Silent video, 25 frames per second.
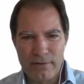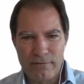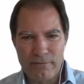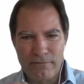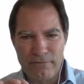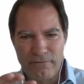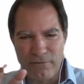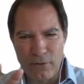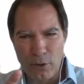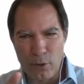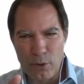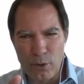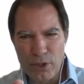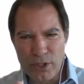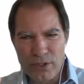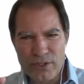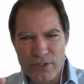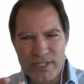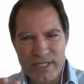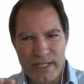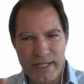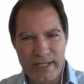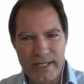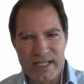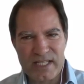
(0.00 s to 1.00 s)

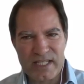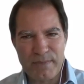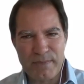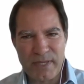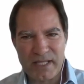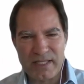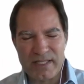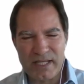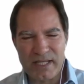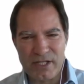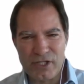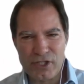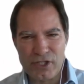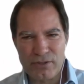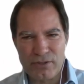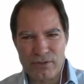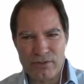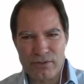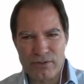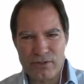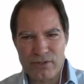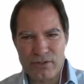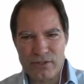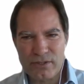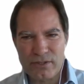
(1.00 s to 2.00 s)
focus and
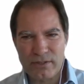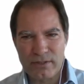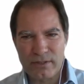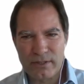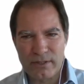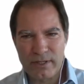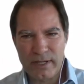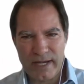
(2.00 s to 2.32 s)
expectations